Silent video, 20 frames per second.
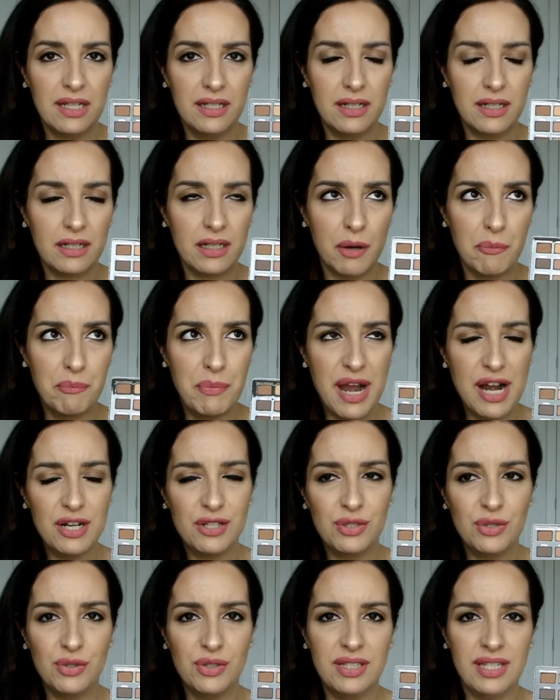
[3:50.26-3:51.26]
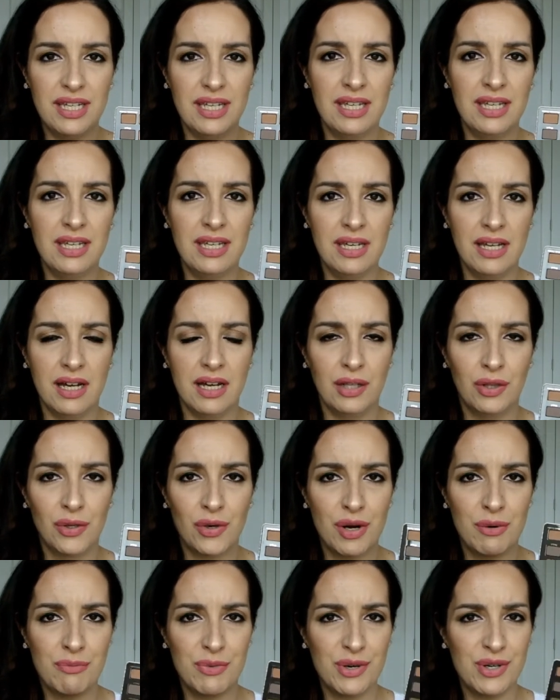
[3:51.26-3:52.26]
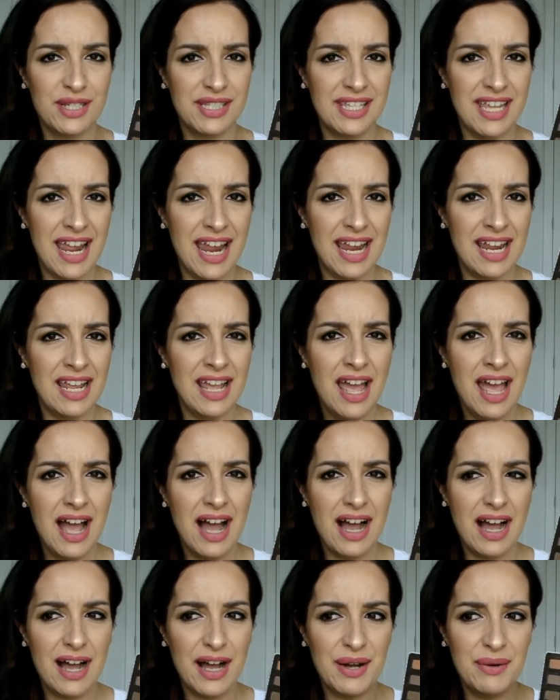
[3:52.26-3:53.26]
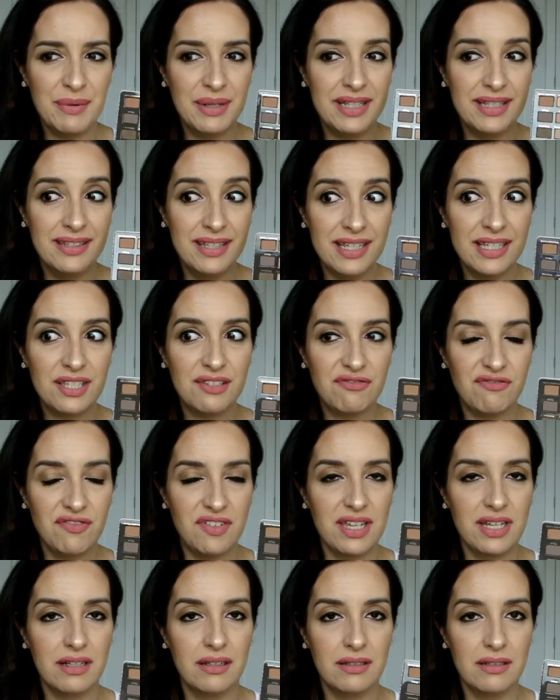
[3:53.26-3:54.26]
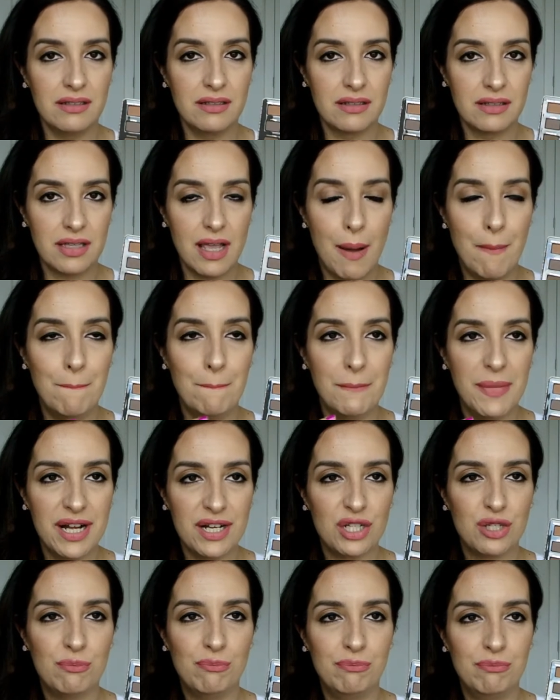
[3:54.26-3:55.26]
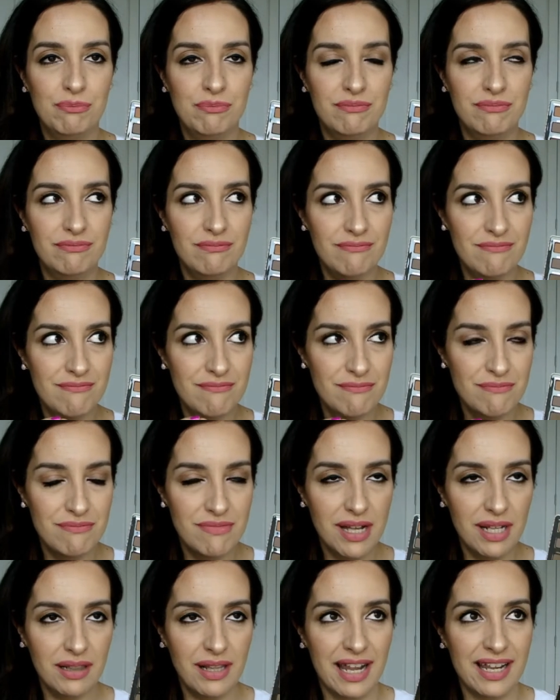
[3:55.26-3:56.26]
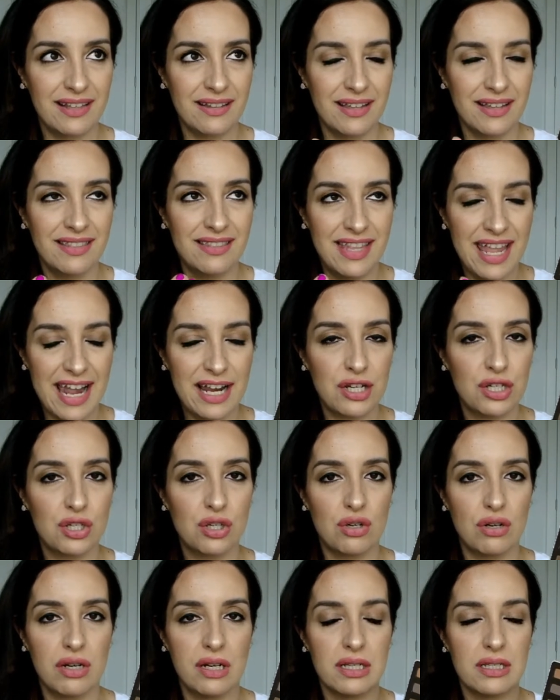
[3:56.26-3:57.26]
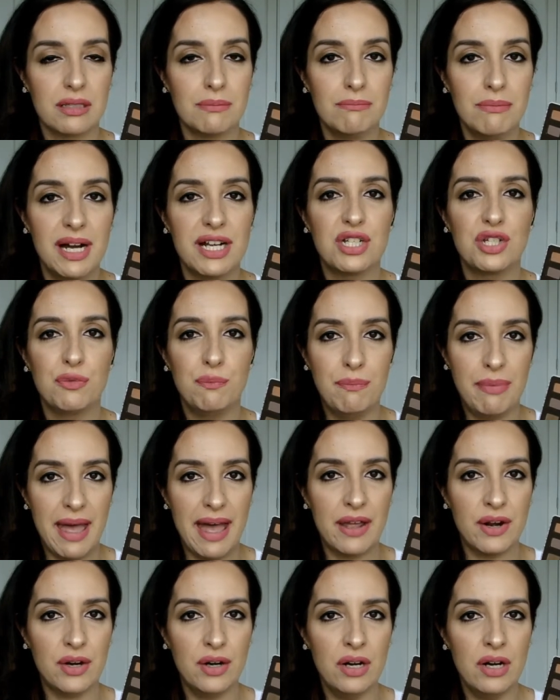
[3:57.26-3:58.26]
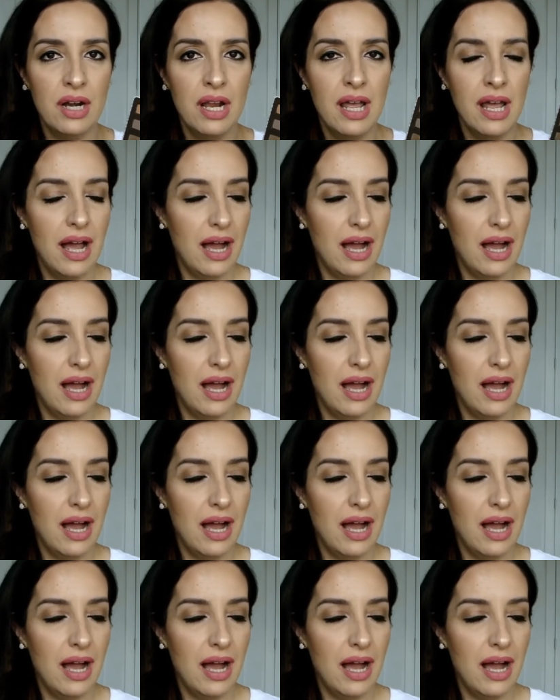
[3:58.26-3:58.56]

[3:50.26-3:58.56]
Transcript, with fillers: Compared to the Laura Mercier, this feels much, like the texture is much better.